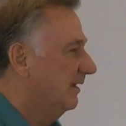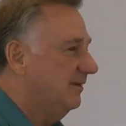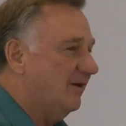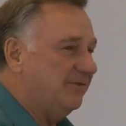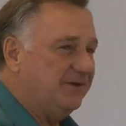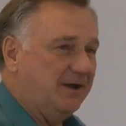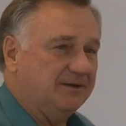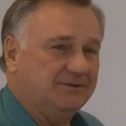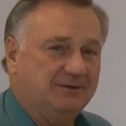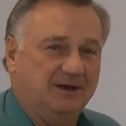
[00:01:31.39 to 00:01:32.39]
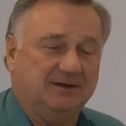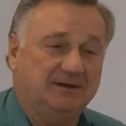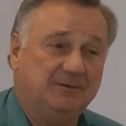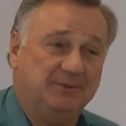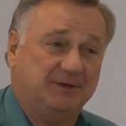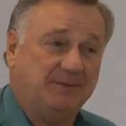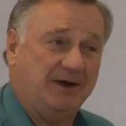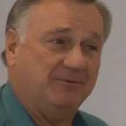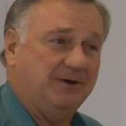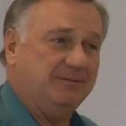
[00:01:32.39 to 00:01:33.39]
You know, I thought I'd do a little bit
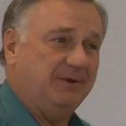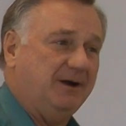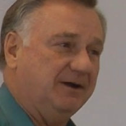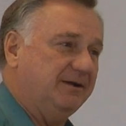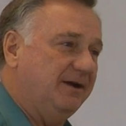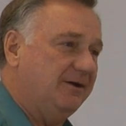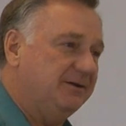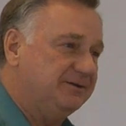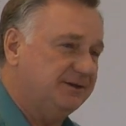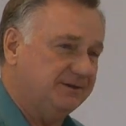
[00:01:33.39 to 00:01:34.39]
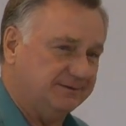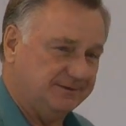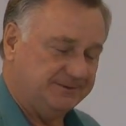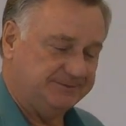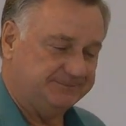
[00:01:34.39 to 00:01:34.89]
about what American Heritage is.